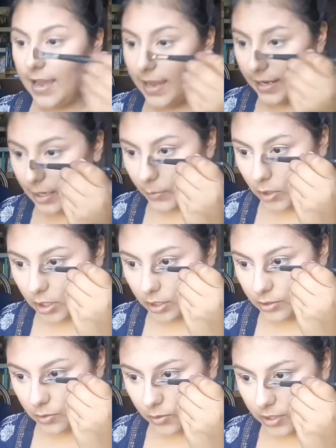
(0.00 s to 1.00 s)
And I'm
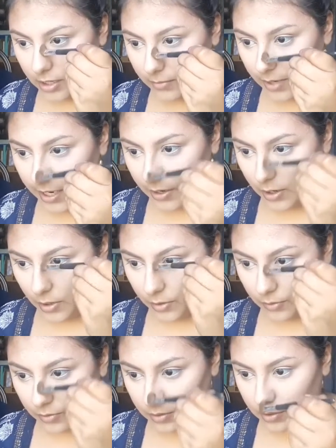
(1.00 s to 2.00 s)
contouring my
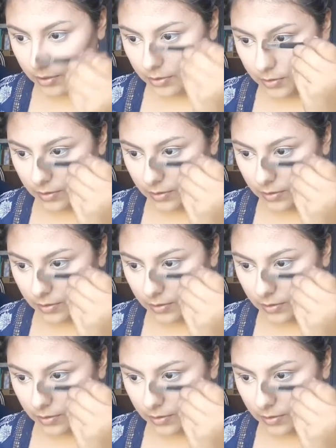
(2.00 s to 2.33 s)
nose